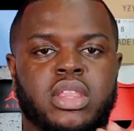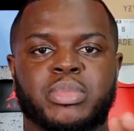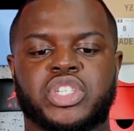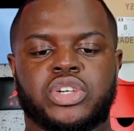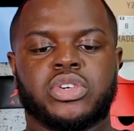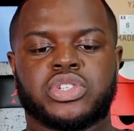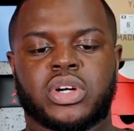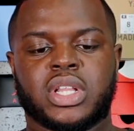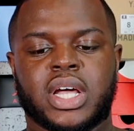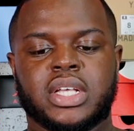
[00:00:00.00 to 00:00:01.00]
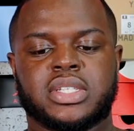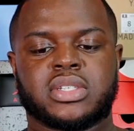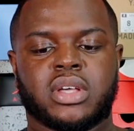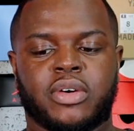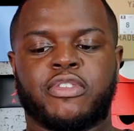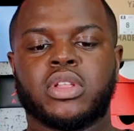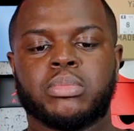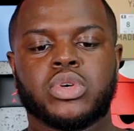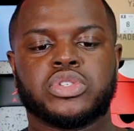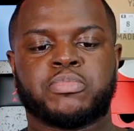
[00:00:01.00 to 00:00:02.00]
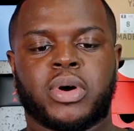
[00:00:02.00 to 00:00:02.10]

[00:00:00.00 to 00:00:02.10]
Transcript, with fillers: The materials are nice for the most